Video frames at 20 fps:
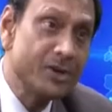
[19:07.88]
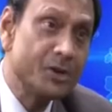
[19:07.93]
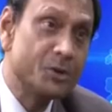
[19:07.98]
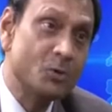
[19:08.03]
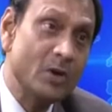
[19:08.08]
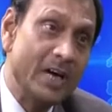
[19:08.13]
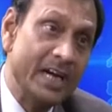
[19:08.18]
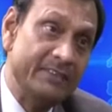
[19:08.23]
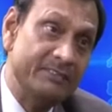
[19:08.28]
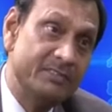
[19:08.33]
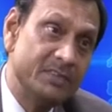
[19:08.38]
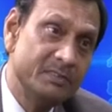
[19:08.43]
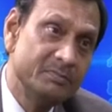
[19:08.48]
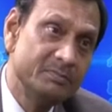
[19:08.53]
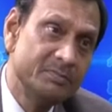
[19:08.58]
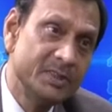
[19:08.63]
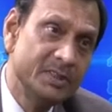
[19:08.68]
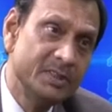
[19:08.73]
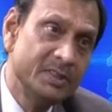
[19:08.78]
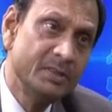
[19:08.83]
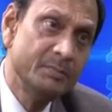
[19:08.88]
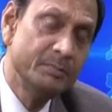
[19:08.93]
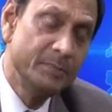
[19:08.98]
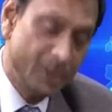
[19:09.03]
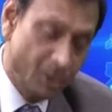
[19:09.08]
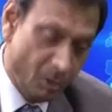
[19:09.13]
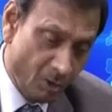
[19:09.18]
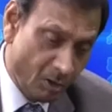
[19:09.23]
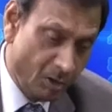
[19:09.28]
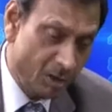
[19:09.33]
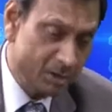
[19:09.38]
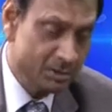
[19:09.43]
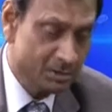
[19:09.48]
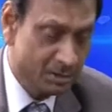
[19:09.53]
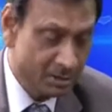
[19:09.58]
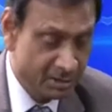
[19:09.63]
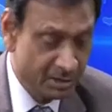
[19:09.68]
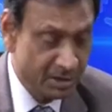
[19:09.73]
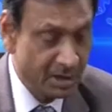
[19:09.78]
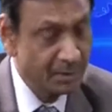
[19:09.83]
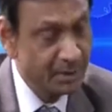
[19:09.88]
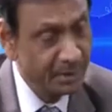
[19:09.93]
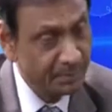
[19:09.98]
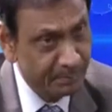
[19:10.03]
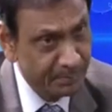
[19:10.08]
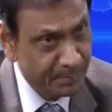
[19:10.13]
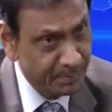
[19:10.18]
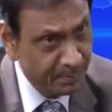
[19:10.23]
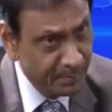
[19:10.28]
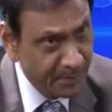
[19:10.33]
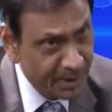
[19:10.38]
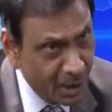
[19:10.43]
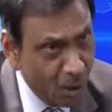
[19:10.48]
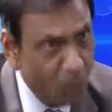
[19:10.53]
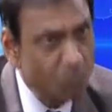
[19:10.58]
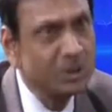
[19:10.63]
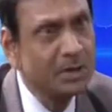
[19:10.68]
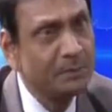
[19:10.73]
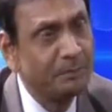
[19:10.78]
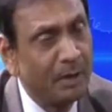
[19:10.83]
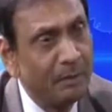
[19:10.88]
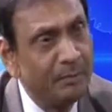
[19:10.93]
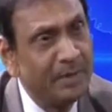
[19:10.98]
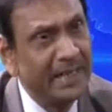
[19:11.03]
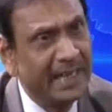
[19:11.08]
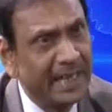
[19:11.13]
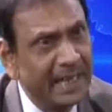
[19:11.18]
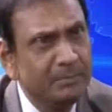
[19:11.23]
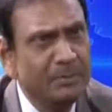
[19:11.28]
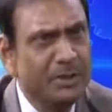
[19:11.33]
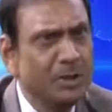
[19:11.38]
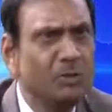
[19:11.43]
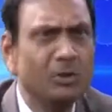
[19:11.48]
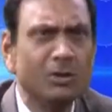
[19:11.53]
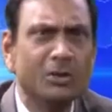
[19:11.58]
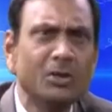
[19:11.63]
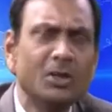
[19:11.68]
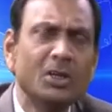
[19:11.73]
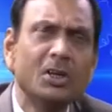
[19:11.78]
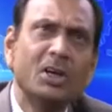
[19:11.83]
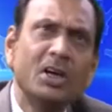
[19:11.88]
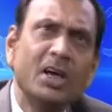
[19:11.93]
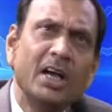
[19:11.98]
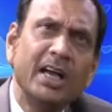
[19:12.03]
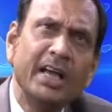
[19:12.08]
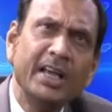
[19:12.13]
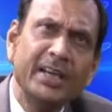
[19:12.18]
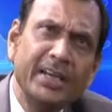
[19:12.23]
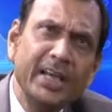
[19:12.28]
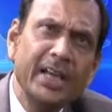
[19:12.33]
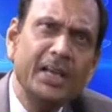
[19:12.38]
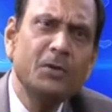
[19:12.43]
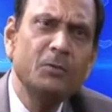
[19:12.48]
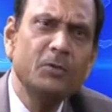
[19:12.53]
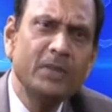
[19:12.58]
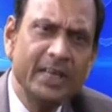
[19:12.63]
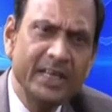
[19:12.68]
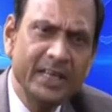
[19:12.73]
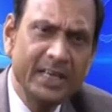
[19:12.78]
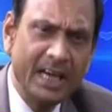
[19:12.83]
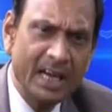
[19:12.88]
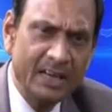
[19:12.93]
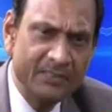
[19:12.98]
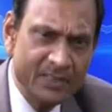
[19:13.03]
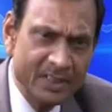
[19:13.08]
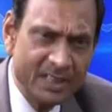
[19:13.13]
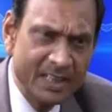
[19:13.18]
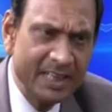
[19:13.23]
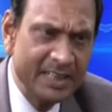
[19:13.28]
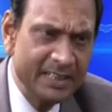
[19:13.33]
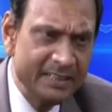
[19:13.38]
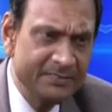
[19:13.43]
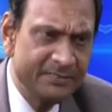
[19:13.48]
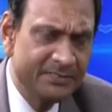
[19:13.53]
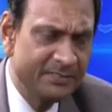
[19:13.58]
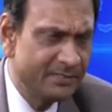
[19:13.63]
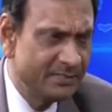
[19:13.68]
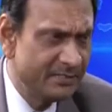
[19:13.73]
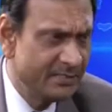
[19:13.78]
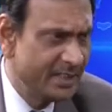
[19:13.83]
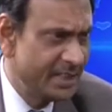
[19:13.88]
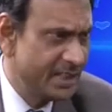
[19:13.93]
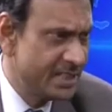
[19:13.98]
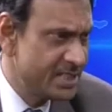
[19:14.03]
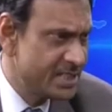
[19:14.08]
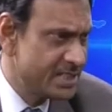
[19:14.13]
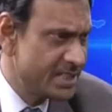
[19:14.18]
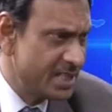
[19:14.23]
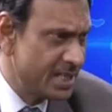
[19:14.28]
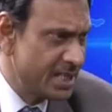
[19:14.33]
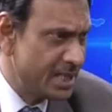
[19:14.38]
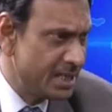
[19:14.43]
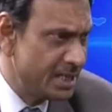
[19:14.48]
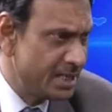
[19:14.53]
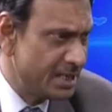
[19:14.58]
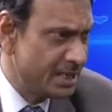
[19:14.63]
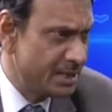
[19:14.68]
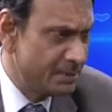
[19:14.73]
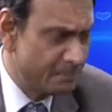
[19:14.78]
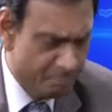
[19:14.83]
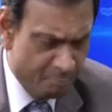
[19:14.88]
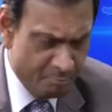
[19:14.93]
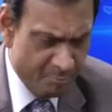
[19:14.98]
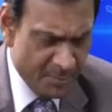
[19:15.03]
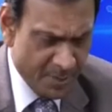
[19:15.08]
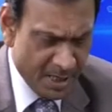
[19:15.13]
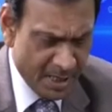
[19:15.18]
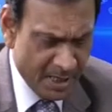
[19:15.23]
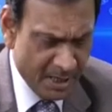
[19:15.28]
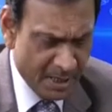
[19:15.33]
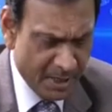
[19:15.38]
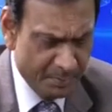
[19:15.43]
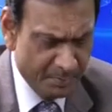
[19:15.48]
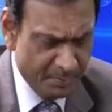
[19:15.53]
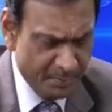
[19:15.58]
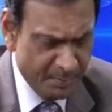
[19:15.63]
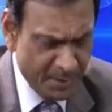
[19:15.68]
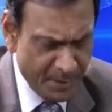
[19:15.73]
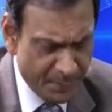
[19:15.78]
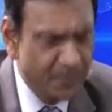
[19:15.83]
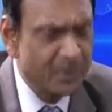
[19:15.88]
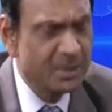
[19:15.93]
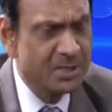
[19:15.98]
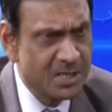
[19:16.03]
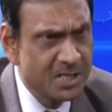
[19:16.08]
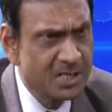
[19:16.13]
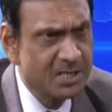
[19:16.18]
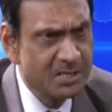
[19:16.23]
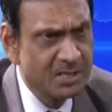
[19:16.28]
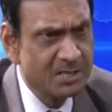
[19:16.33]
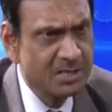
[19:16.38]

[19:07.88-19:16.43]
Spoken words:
to have, because without the public health, you know, day to day our life is people's